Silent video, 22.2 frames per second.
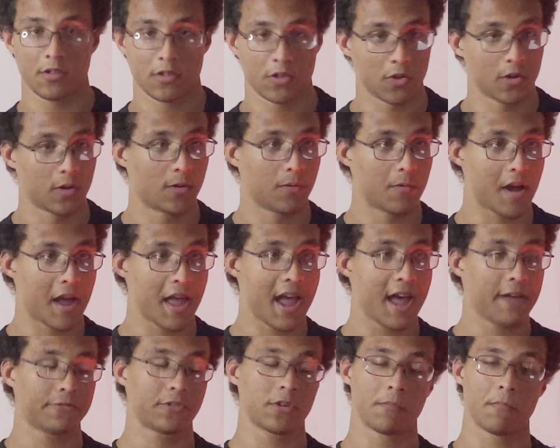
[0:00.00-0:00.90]
So
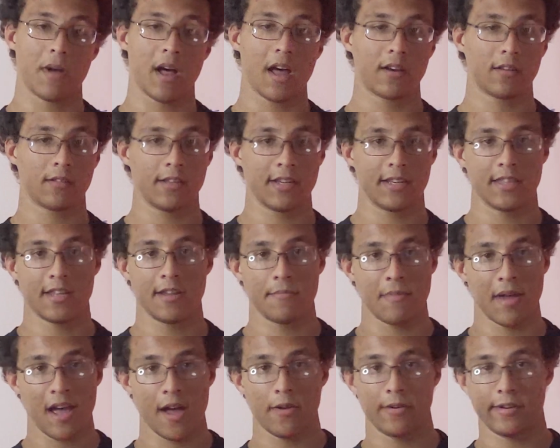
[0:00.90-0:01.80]
after modeling
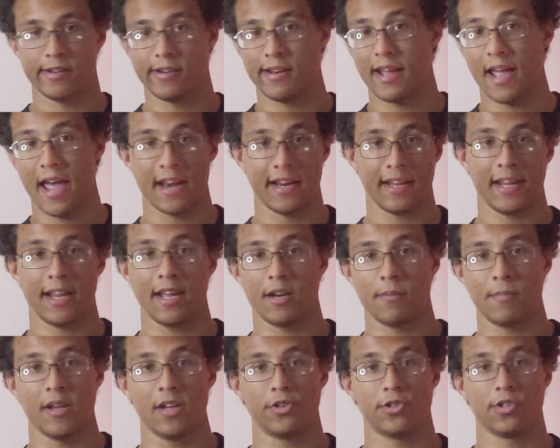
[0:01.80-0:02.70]
them out and adding
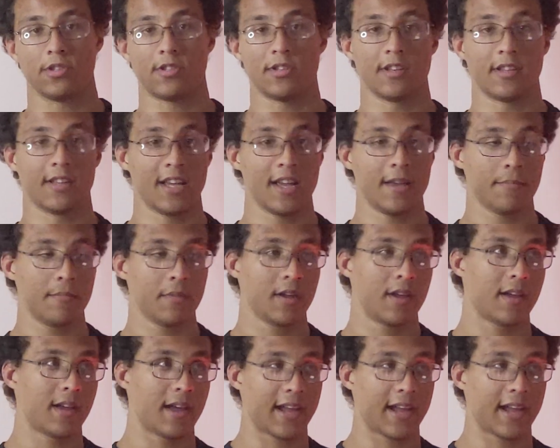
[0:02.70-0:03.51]
animations to them,